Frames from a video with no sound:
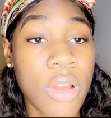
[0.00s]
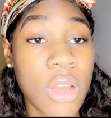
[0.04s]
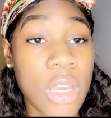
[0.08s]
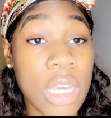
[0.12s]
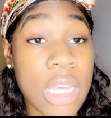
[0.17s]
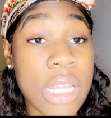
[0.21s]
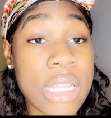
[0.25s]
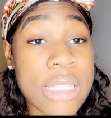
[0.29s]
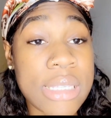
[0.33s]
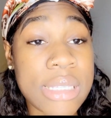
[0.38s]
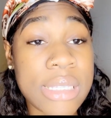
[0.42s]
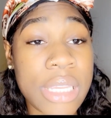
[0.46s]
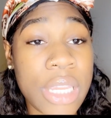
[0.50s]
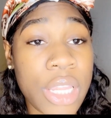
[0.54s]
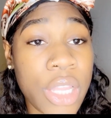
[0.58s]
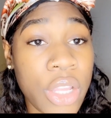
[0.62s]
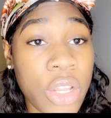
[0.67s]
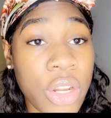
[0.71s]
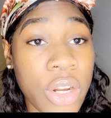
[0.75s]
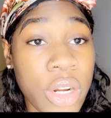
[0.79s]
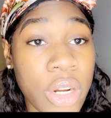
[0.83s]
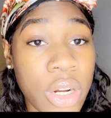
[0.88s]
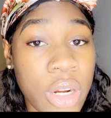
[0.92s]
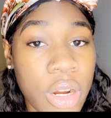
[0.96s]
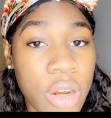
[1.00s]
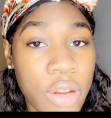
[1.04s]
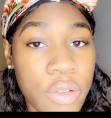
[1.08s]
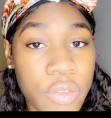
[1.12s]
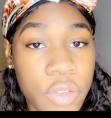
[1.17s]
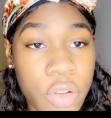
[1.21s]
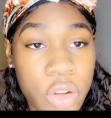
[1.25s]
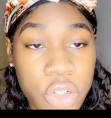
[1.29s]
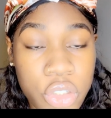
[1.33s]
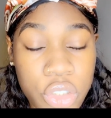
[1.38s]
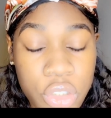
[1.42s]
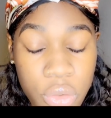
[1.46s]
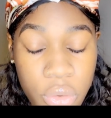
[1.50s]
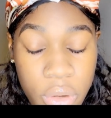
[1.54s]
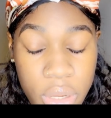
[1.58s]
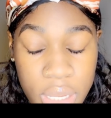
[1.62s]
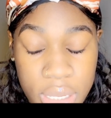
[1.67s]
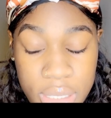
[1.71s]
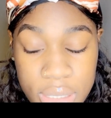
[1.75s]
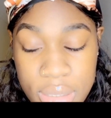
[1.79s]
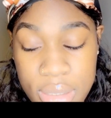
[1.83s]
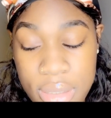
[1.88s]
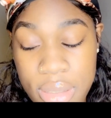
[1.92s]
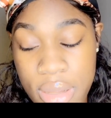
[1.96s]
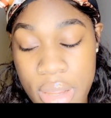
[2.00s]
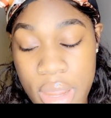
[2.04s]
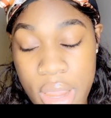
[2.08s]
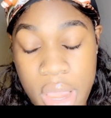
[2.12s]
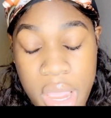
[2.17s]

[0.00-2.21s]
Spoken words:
concealer of your choice.